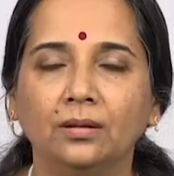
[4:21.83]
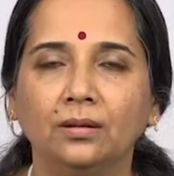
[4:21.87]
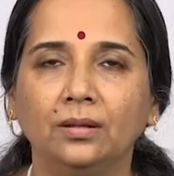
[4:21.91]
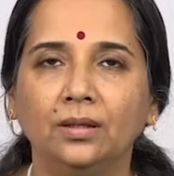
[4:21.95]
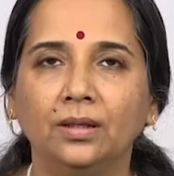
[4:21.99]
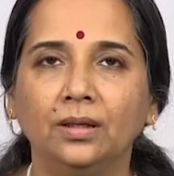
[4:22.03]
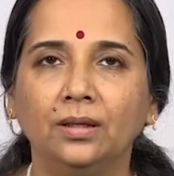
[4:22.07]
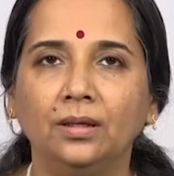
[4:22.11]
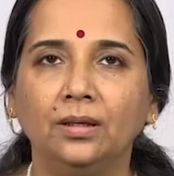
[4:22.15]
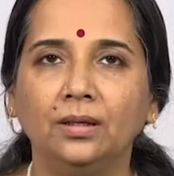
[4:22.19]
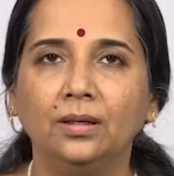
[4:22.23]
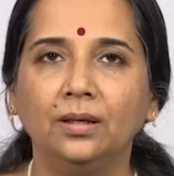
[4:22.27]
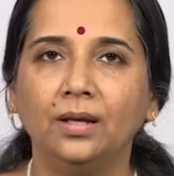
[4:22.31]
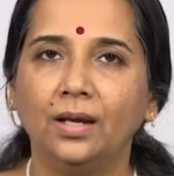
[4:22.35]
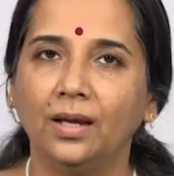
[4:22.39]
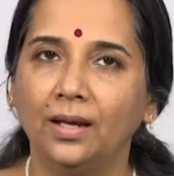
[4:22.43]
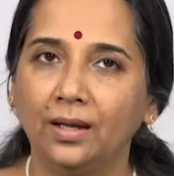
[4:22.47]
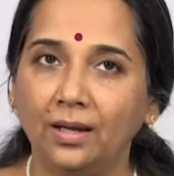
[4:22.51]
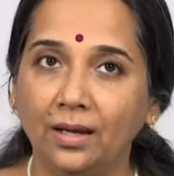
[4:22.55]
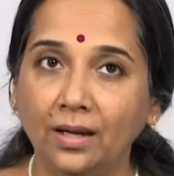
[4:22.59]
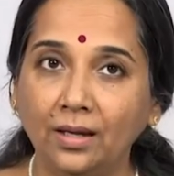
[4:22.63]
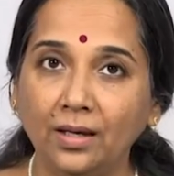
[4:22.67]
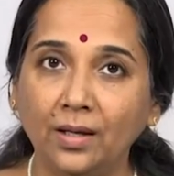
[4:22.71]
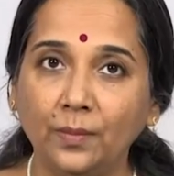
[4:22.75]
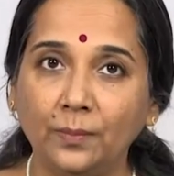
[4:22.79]
The
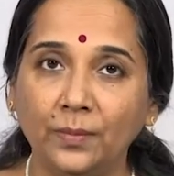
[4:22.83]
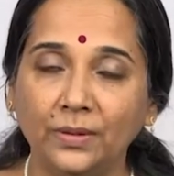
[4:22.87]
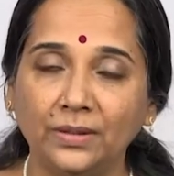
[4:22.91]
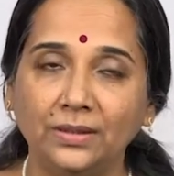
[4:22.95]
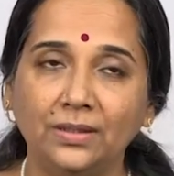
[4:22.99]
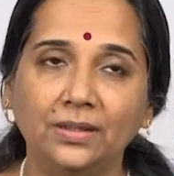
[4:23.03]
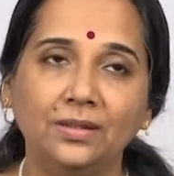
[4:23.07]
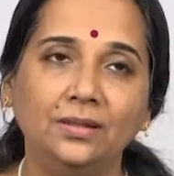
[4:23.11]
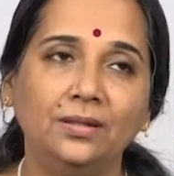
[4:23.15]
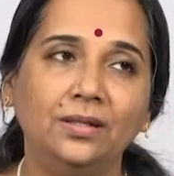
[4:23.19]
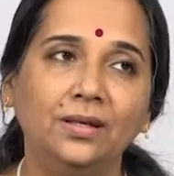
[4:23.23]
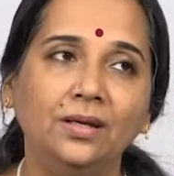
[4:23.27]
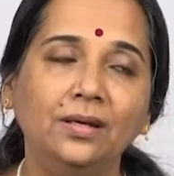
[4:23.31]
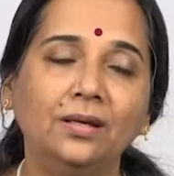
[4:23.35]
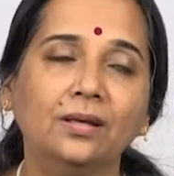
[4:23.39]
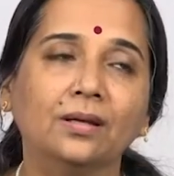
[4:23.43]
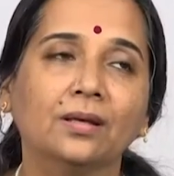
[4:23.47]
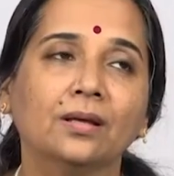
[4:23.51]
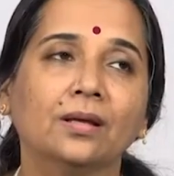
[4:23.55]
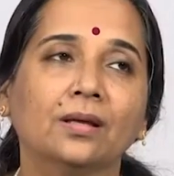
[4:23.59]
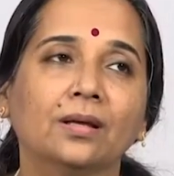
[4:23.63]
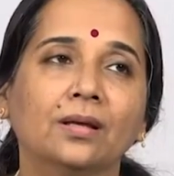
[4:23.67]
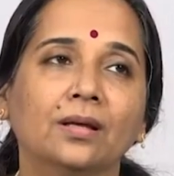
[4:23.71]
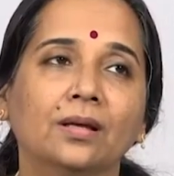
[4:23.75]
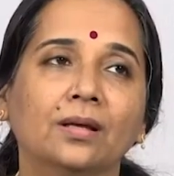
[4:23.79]
Raganga Paddhati
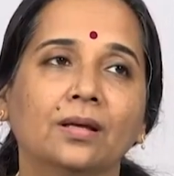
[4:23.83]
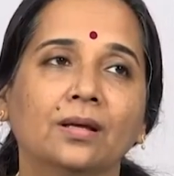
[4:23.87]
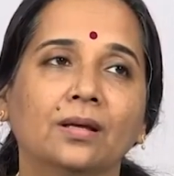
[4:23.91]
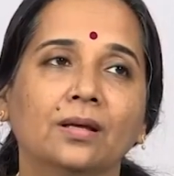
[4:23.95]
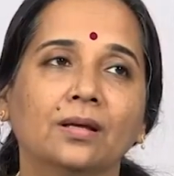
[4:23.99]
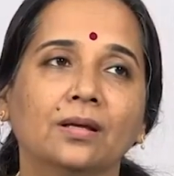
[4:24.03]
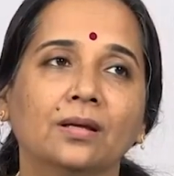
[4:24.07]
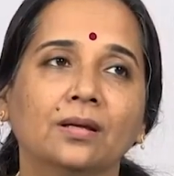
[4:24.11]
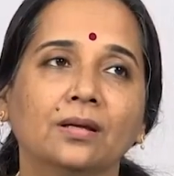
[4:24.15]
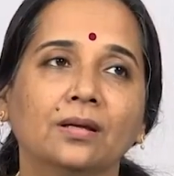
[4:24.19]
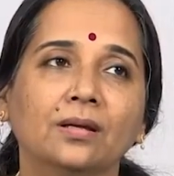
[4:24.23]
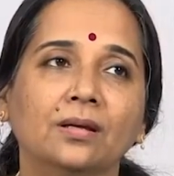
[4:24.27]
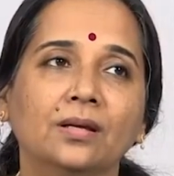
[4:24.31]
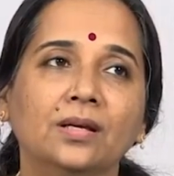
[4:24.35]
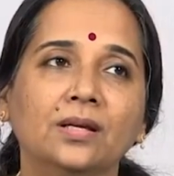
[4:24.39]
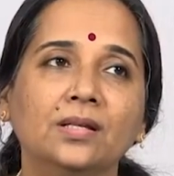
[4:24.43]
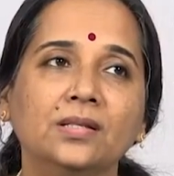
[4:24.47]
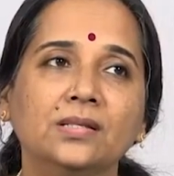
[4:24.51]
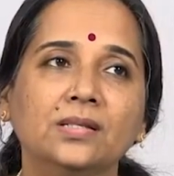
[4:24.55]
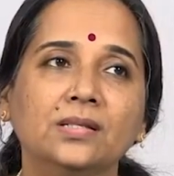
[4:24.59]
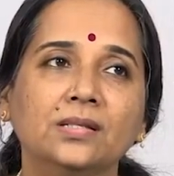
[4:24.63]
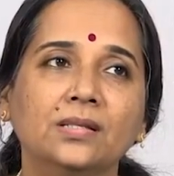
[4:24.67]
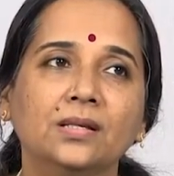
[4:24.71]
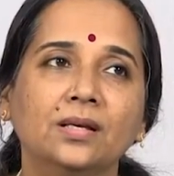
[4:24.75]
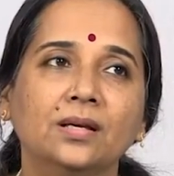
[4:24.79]

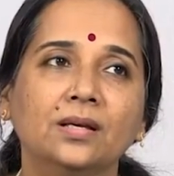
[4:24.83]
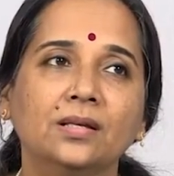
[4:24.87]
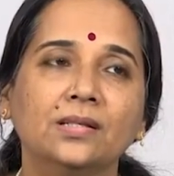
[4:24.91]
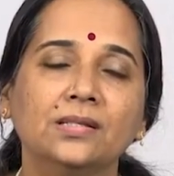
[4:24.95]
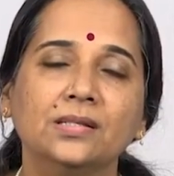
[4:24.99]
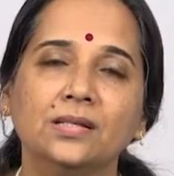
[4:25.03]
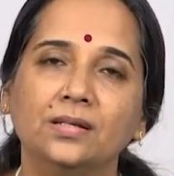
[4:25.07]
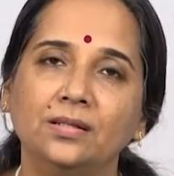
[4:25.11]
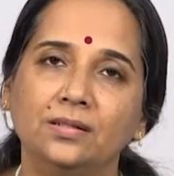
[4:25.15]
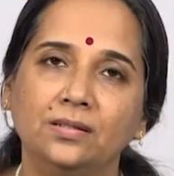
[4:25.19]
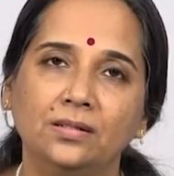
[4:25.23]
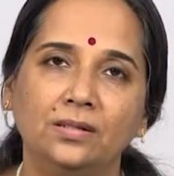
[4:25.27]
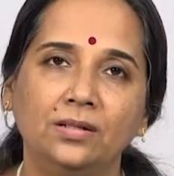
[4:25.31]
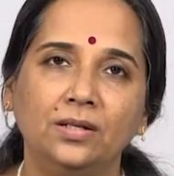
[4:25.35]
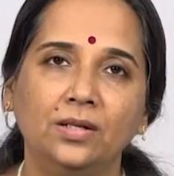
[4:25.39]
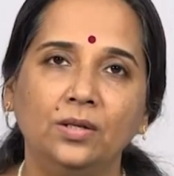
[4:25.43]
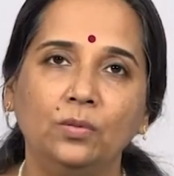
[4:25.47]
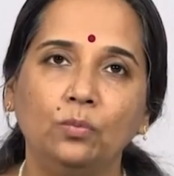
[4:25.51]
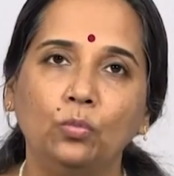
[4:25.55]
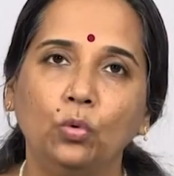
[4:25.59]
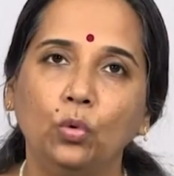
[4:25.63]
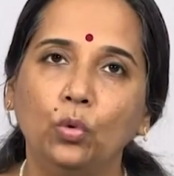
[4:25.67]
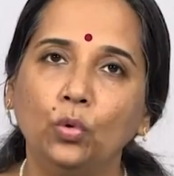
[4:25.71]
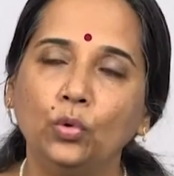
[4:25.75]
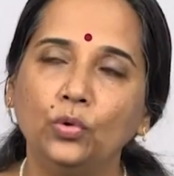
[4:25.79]
is certainly
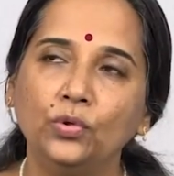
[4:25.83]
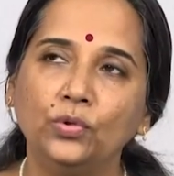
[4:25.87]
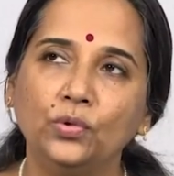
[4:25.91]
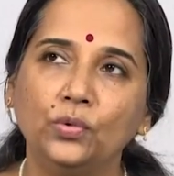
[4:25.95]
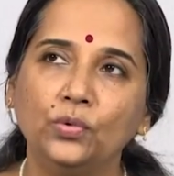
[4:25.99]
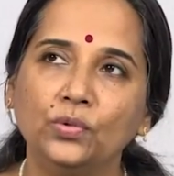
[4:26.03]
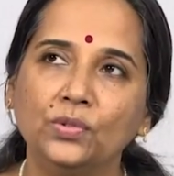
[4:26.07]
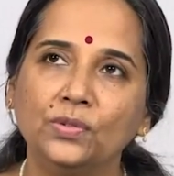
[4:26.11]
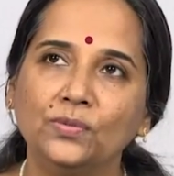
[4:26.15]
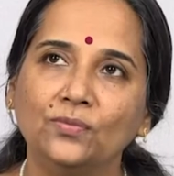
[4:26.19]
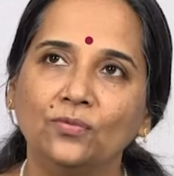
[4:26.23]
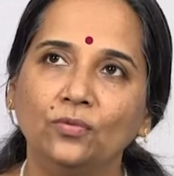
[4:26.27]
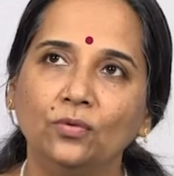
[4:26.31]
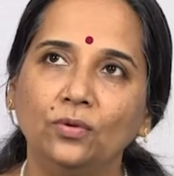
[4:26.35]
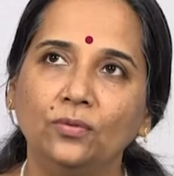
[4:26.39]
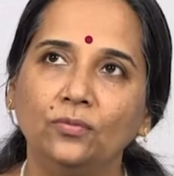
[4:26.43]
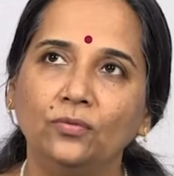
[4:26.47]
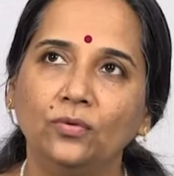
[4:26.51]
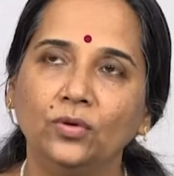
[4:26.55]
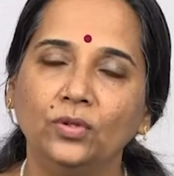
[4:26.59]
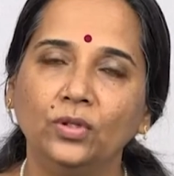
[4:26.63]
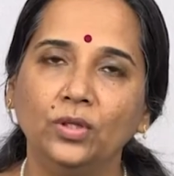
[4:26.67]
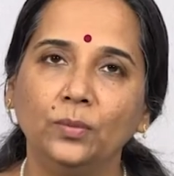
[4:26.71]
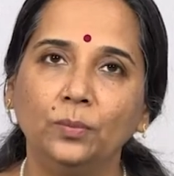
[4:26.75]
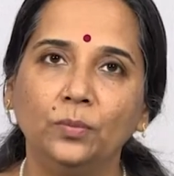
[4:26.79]
more useful
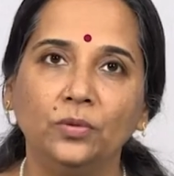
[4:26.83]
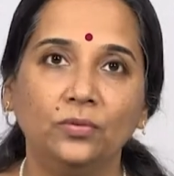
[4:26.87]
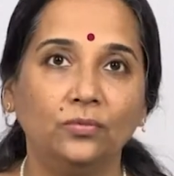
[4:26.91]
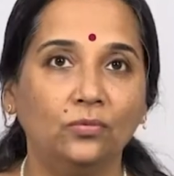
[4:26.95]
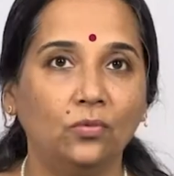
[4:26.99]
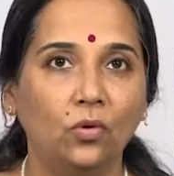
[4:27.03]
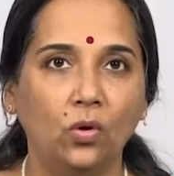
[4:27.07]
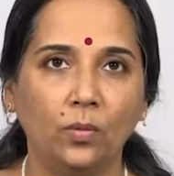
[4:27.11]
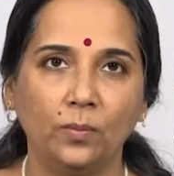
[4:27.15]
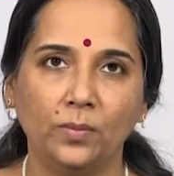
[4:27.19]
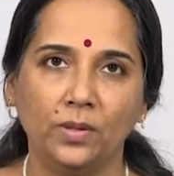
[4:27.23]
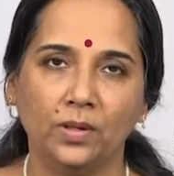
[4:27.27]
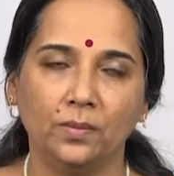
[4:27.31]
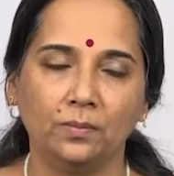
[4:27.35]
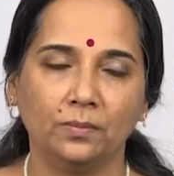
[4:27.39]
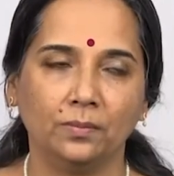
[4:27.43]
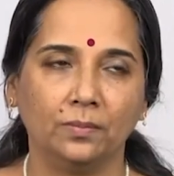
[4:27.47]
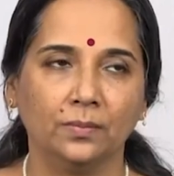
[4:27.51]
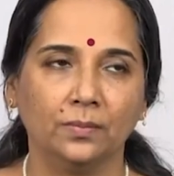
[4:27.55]
for the performer